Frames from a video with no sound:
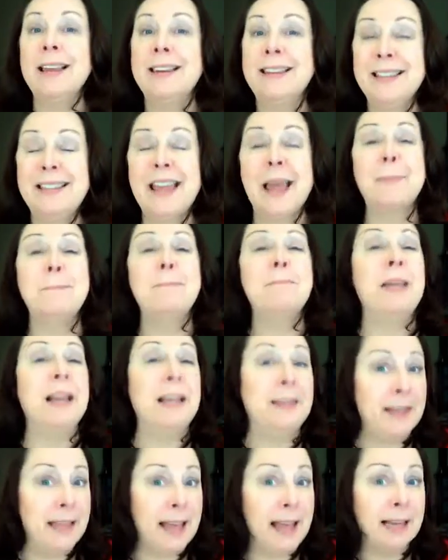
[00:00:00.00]
Did they
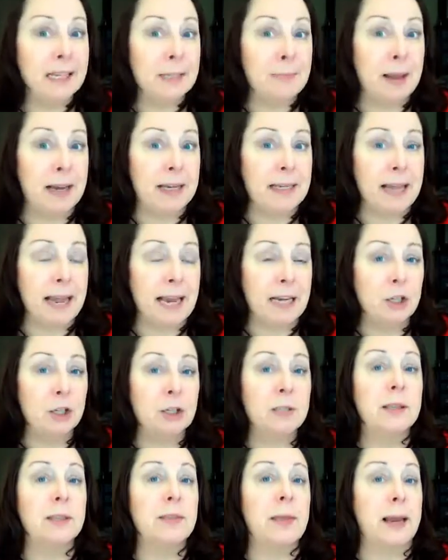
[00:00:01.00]
meet the
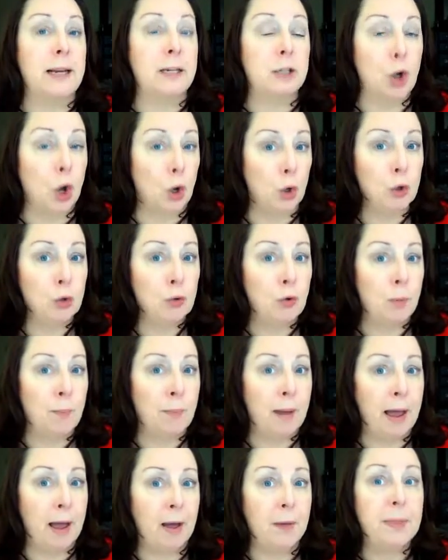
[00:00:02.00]
expectations that they told you
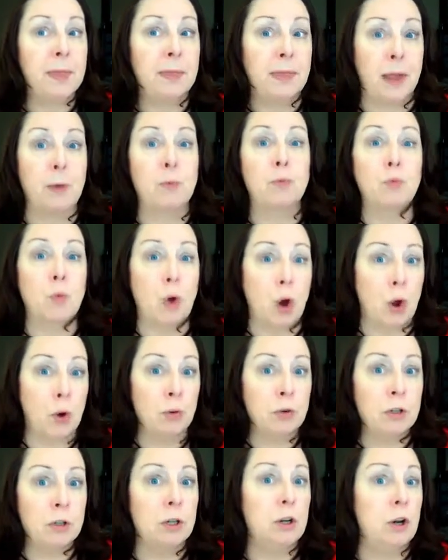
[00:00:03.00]
about, that they
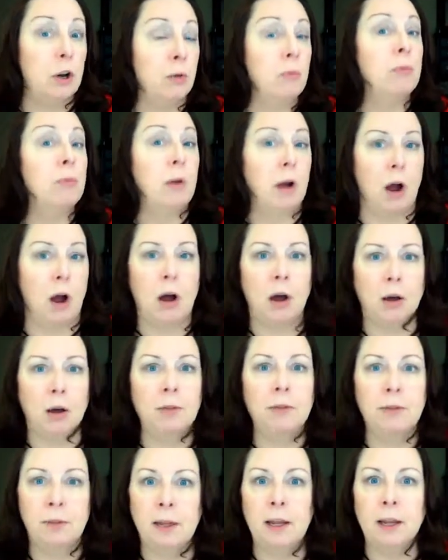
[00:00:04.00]
wrote,
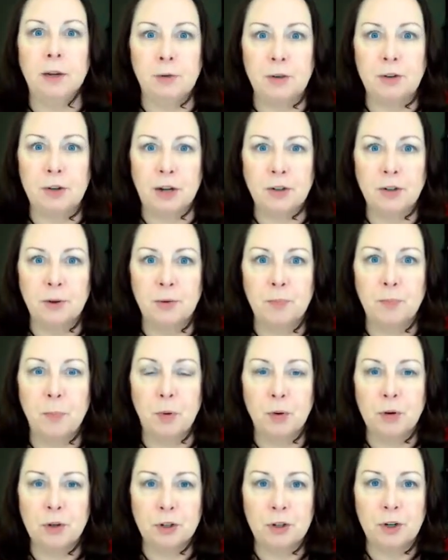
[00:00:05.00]
on the introduction
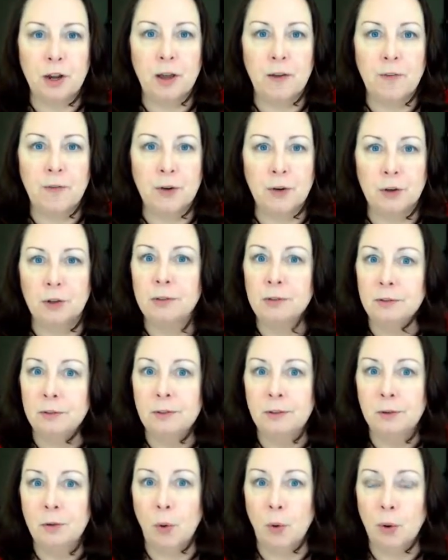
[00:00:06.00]
portion of your
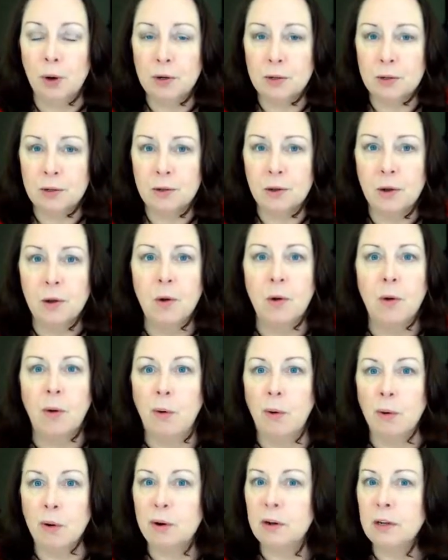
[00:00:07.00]
course?
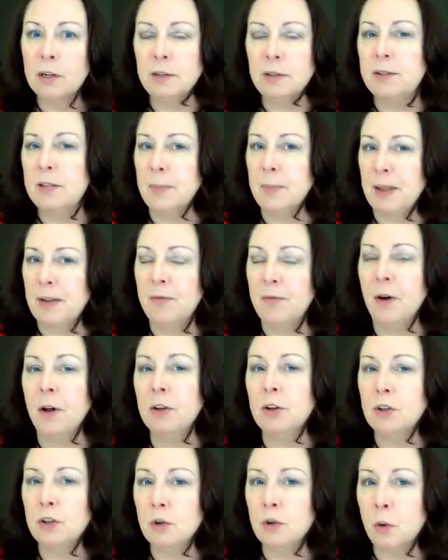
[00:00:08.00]
Or did something
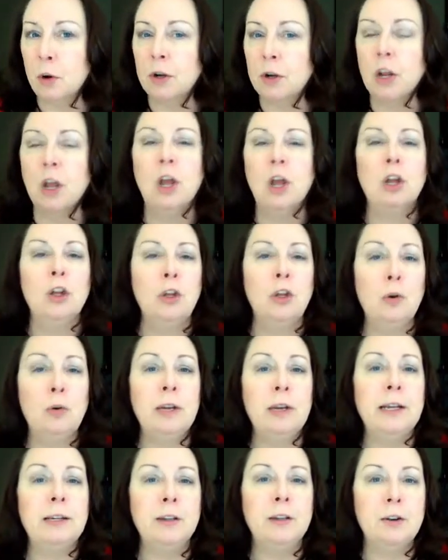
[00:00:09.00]
fall short? You
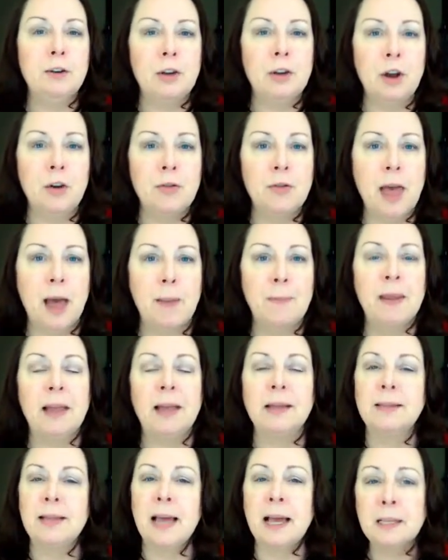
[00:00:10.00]
need to know that,
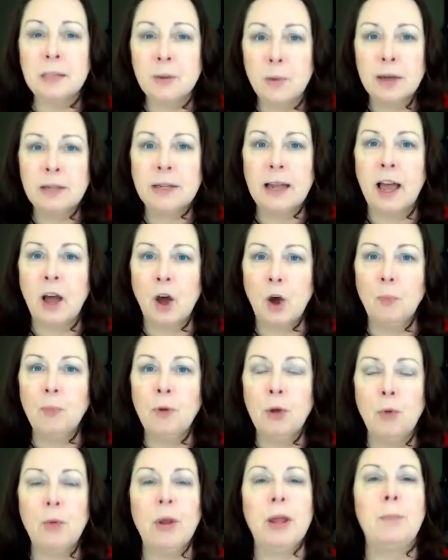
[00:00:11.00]
because that's going to
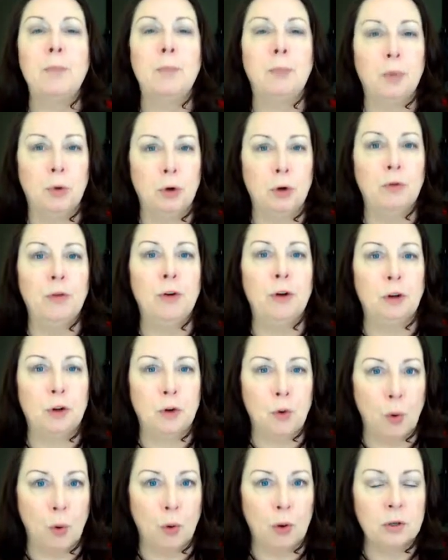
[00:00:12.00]
help you improve
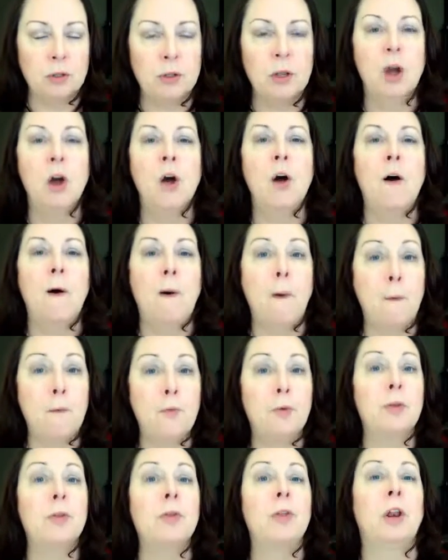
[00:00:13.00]
your course
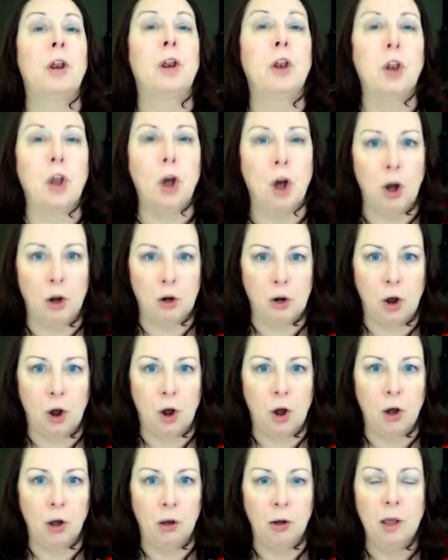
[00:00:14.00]
over the long
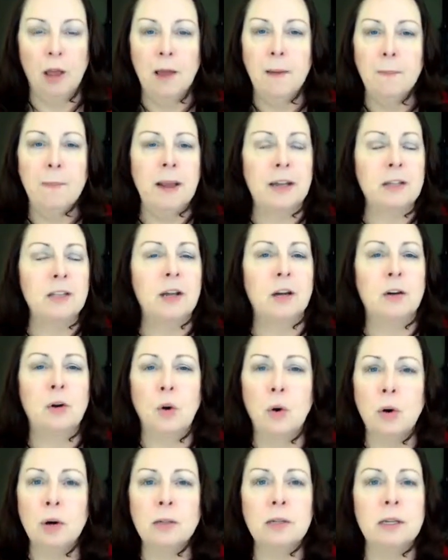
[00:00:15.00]
haul, because a
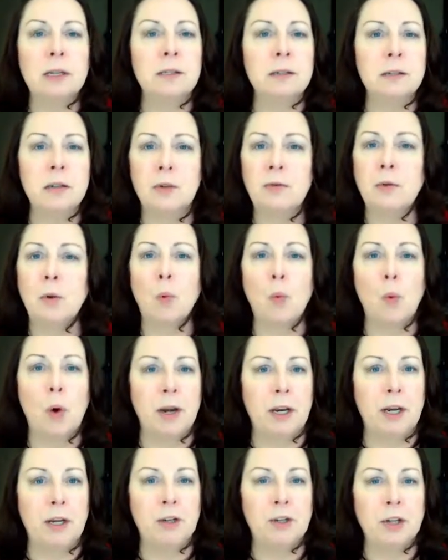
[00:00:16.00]
course is never
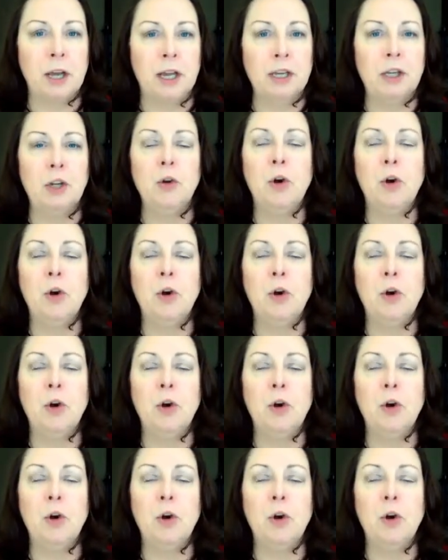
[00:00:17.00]
one and done.